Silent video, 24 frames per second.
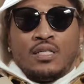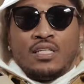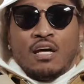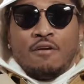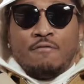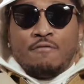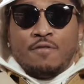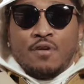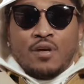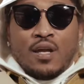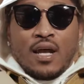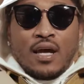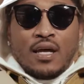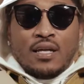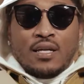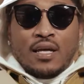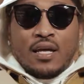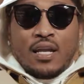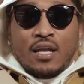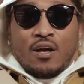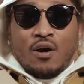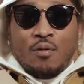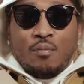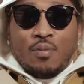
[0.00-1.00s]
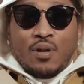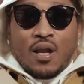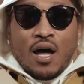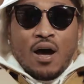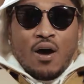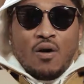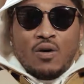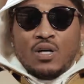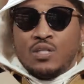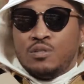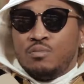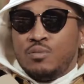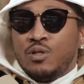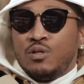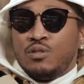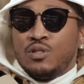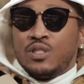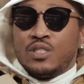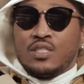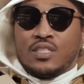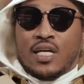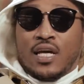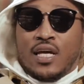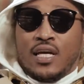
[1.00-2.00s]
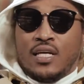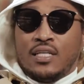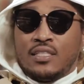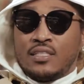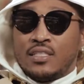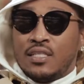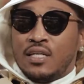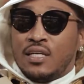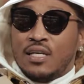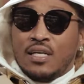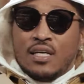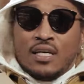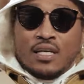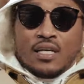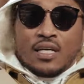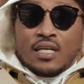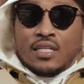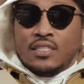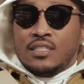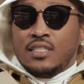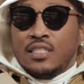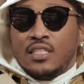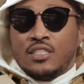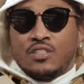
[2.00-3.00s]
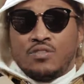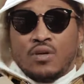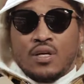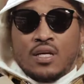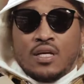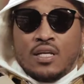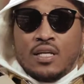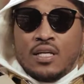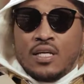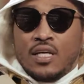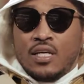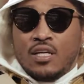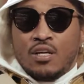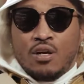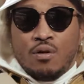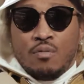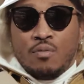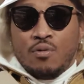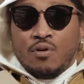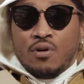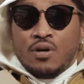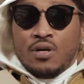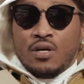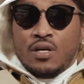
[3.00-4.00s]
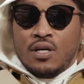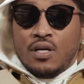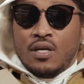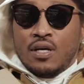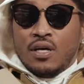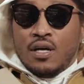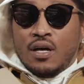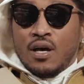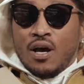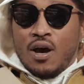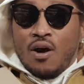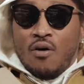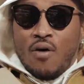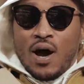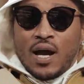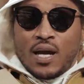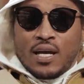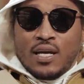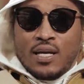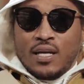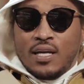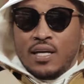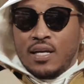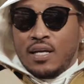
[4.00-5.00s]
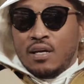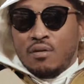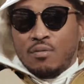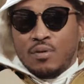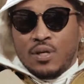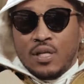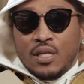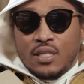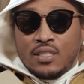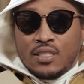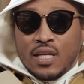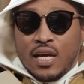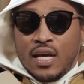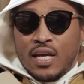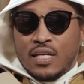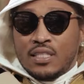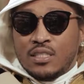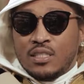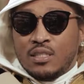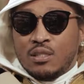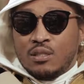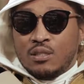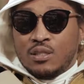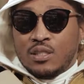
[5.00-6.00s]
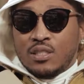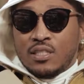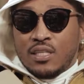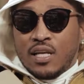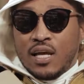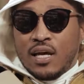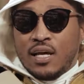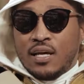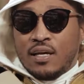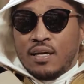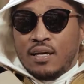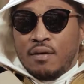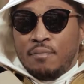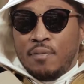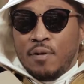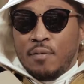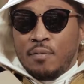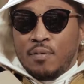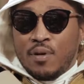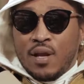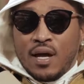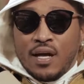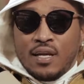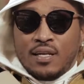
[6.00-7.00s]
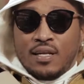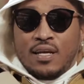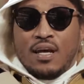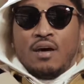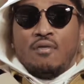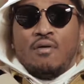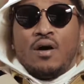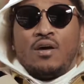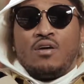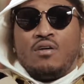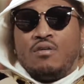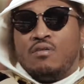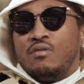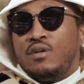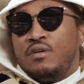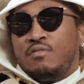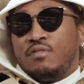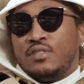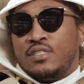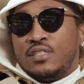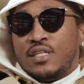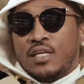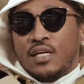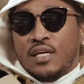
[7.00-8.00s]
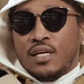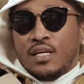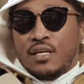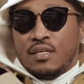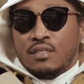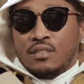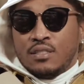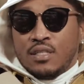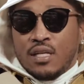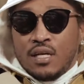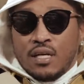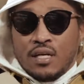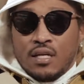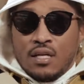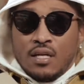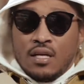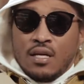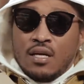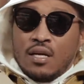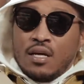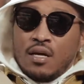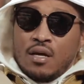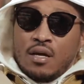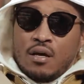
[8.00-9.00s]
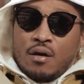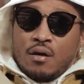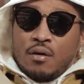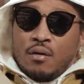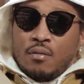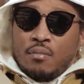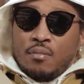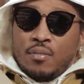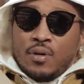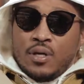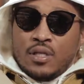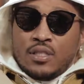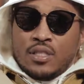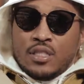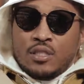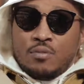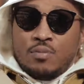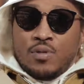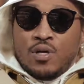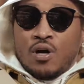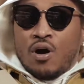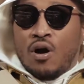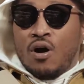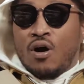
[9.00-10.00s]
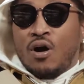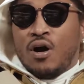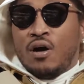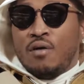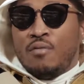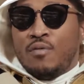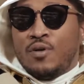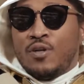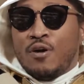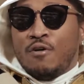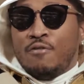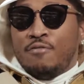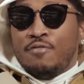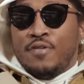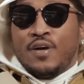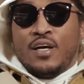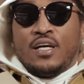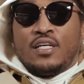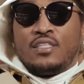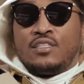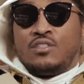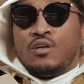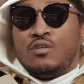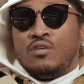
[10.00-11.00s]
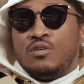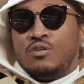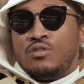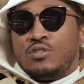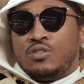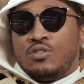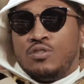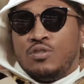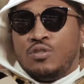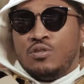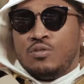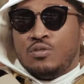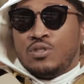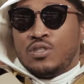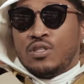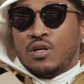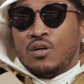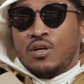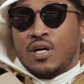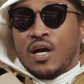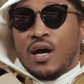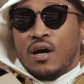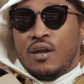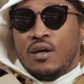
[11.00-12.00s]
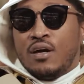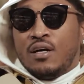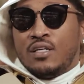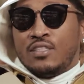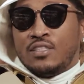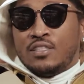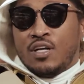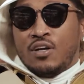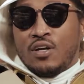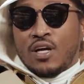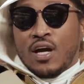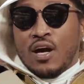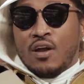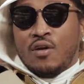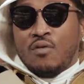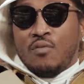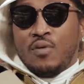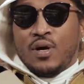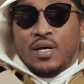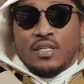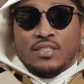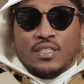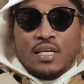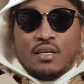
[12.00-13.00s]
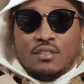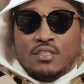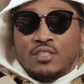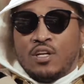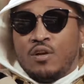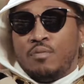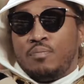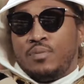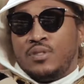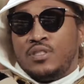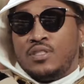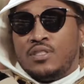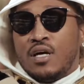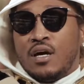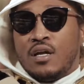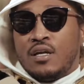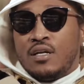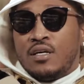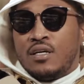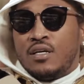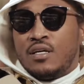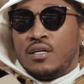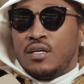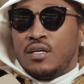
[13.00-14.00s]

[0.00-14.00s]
I felt like, damn, they're gonna be like, oh, his music changed because he ain't drinking lean no more. Oh, I can hear it when he changing. It's just like, and people like, damn, why you don't even say it? It's like, but it just be hard when your fans so used to you a certain kind of way, is that certain persona,